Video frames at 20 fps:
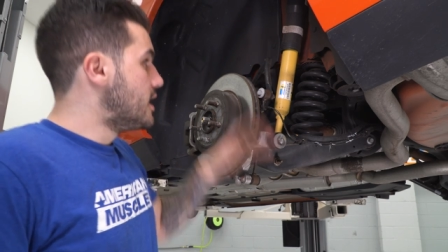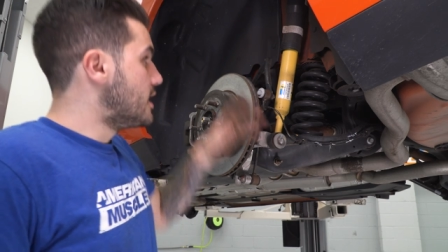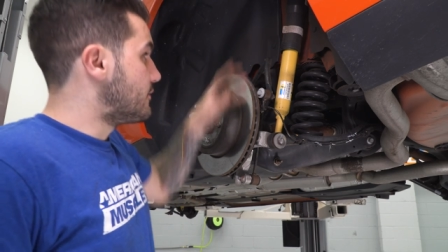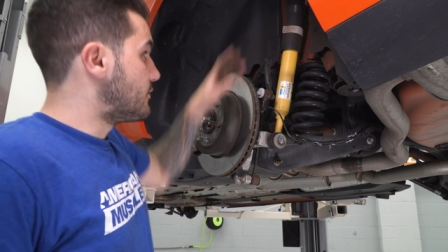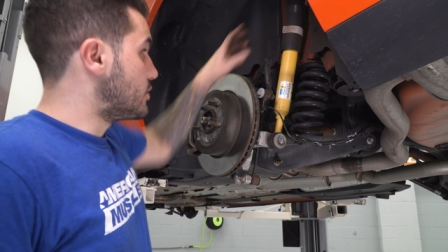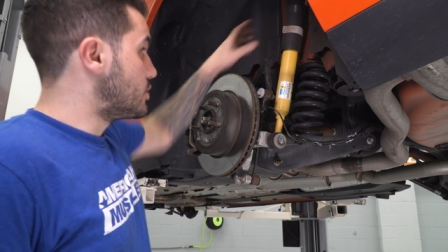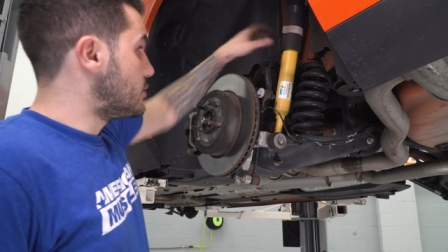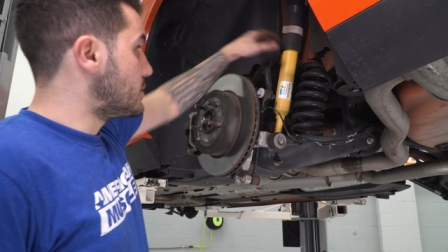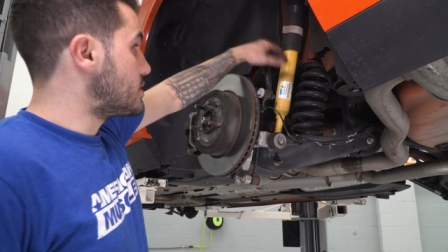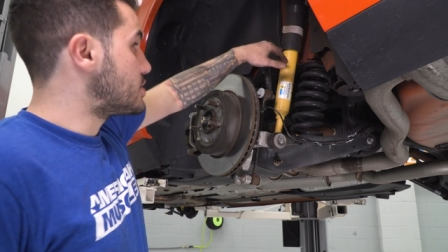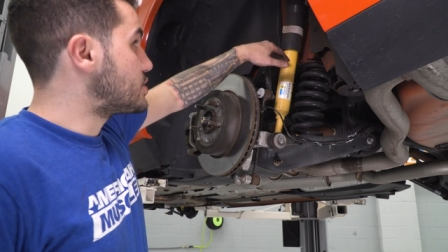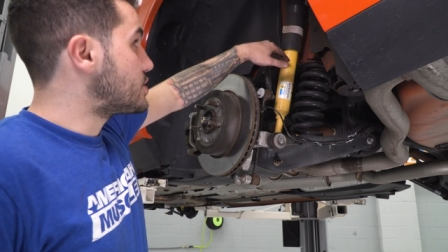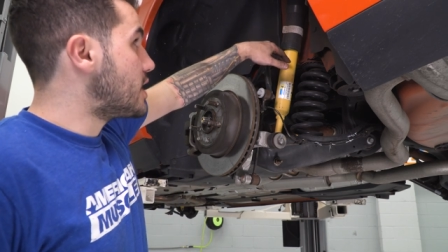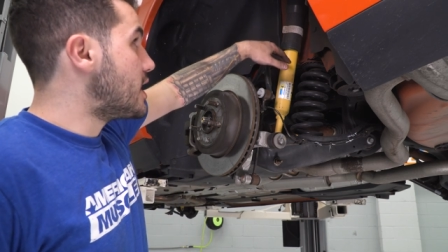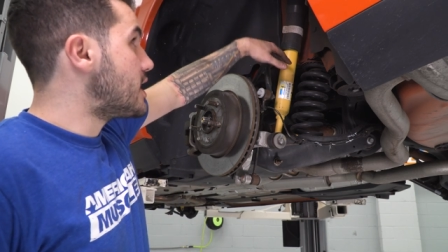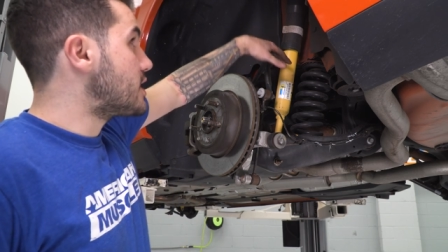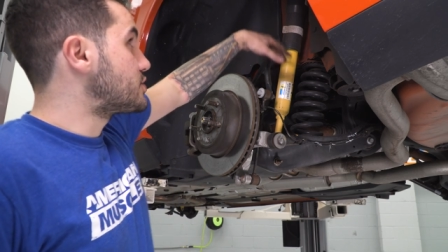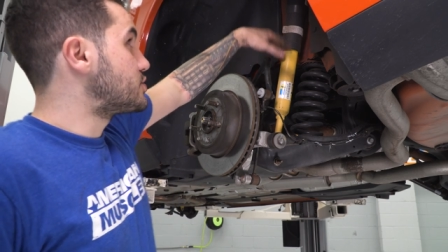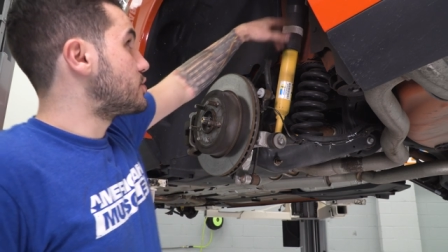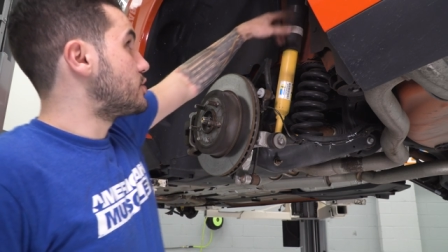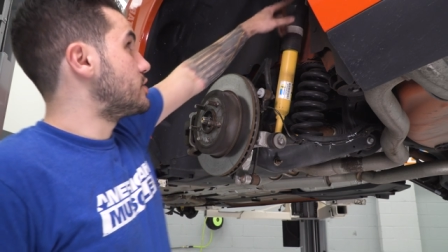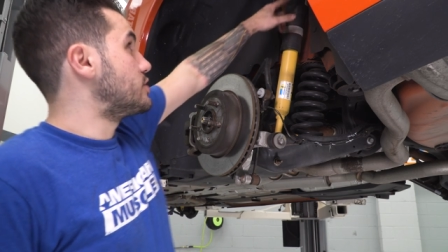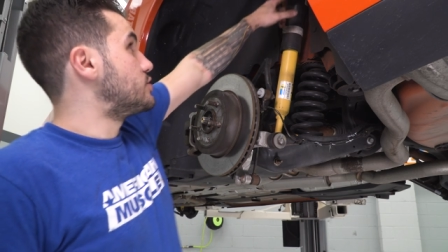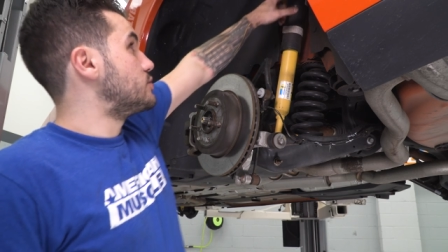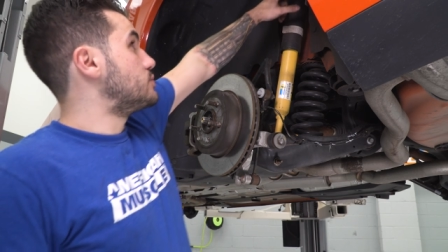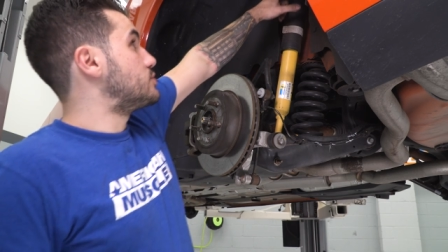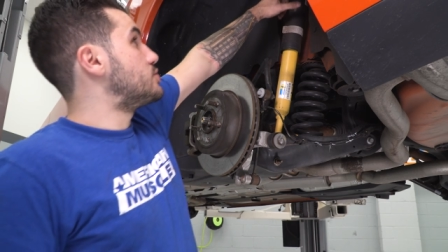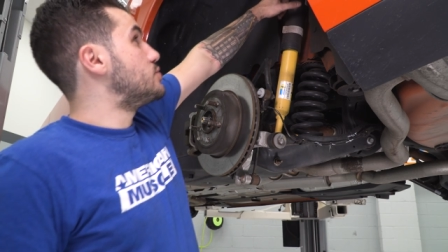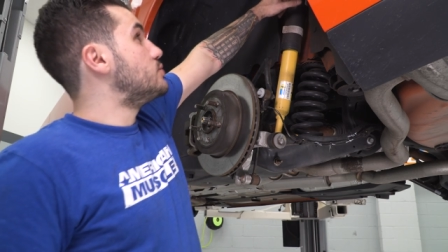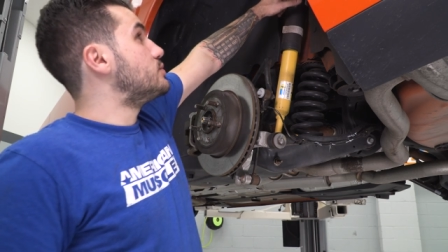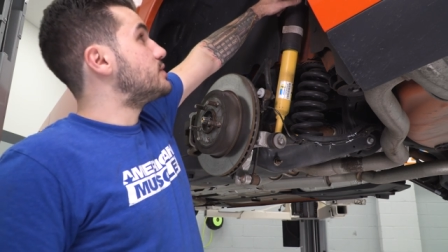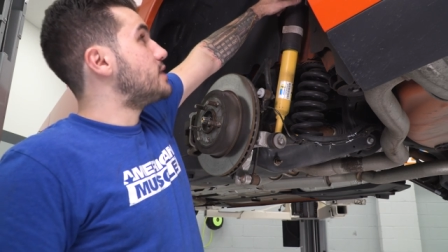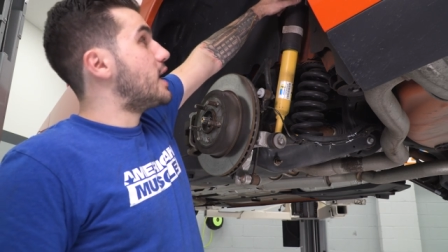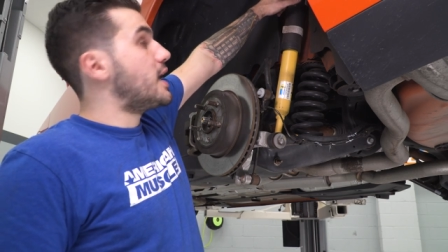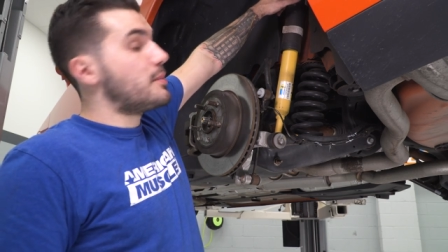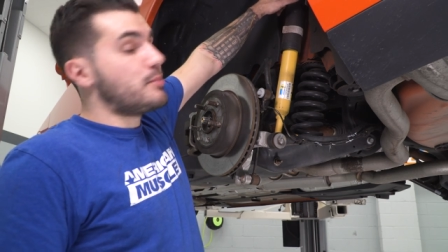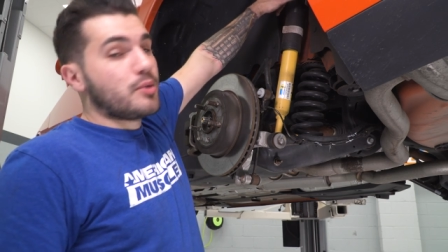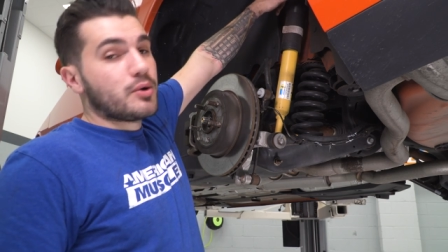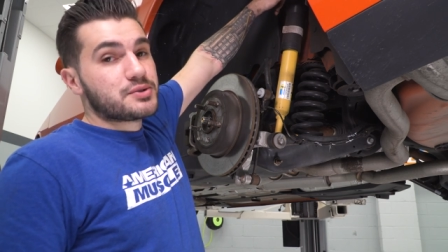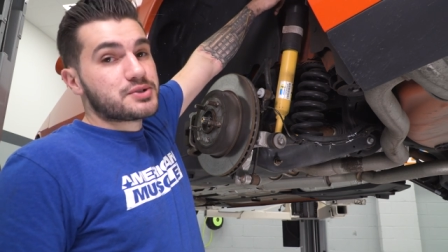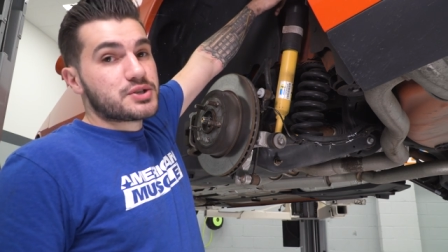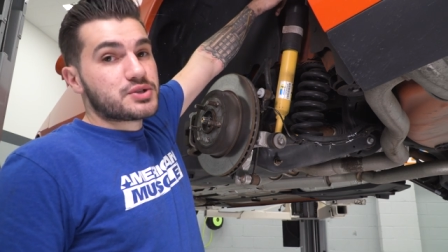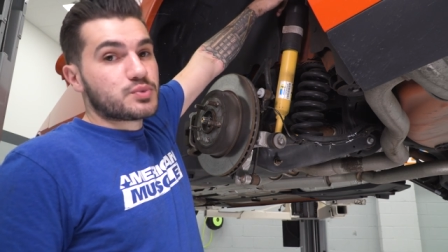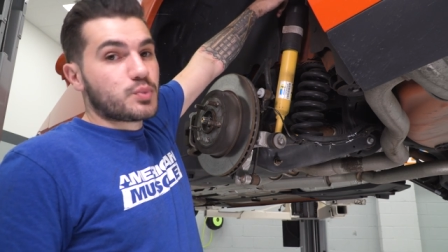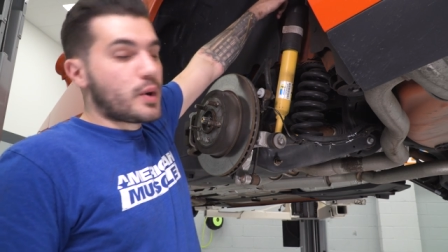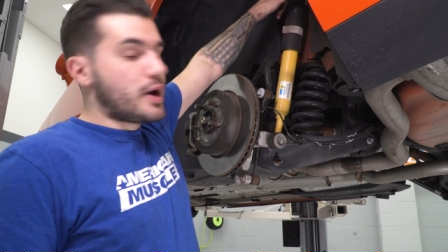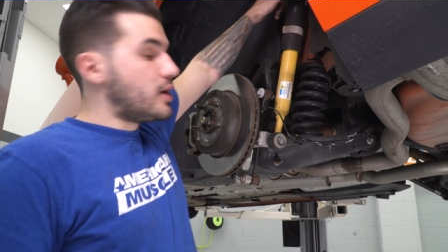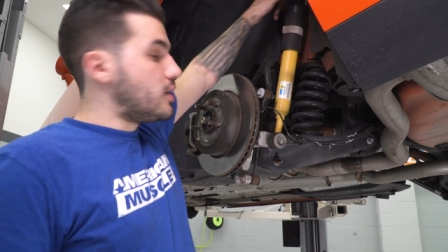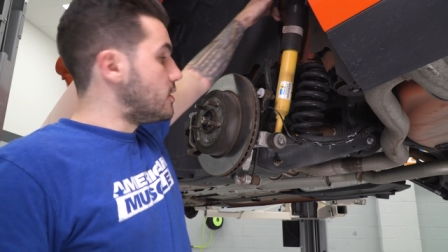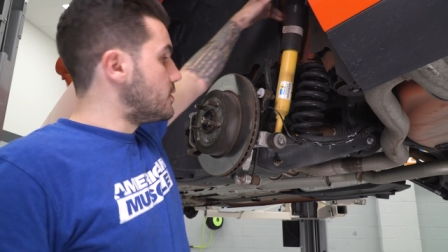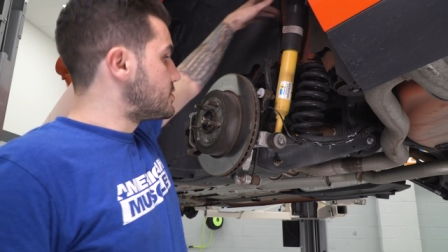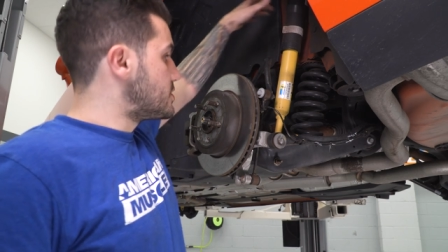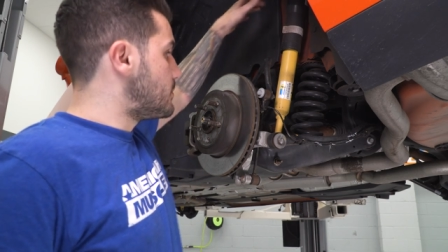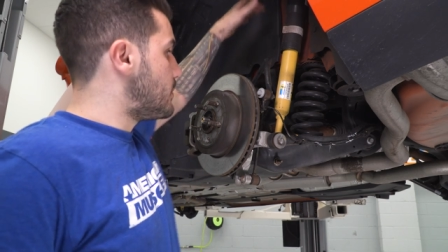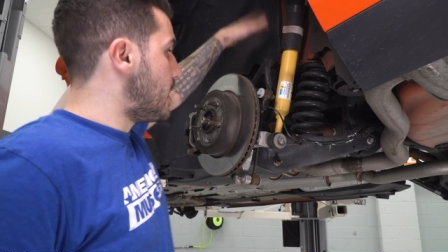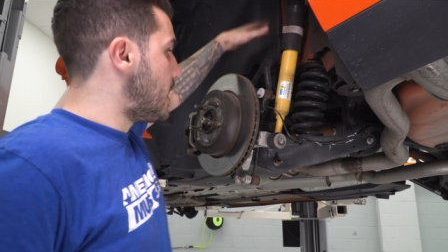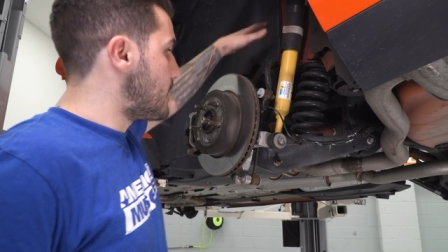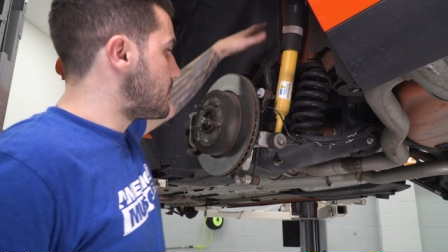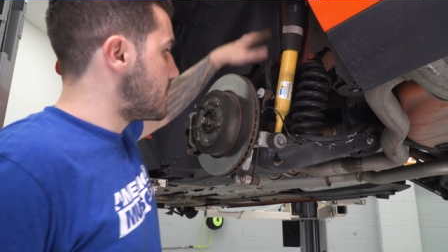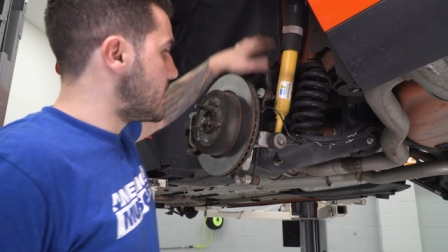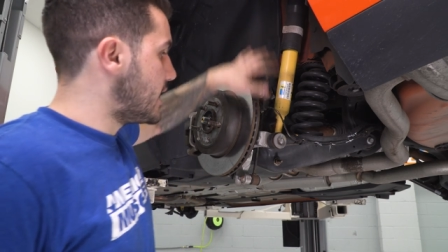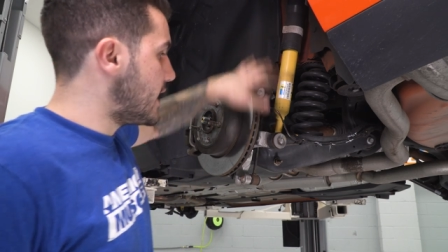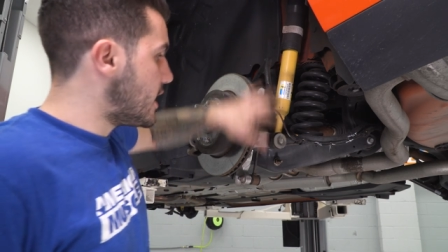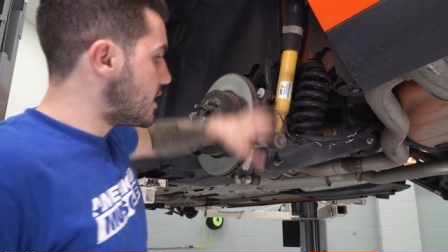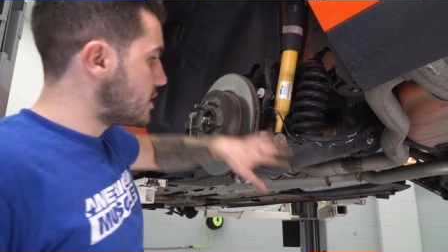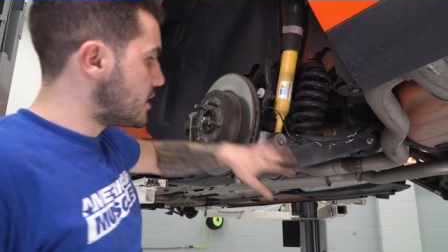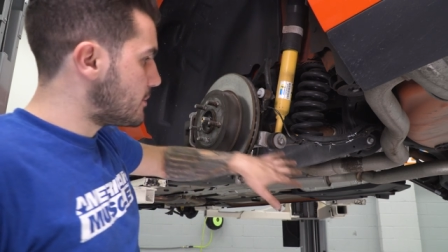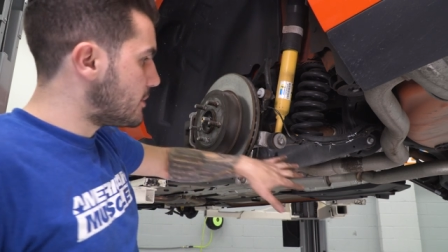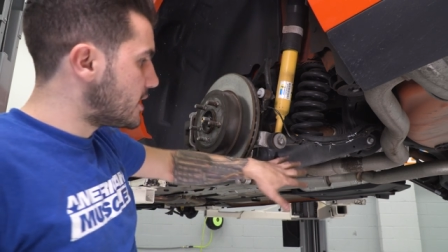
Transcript: If you're doing shocks, you're gonna do 2 top bolts as well to pop that out.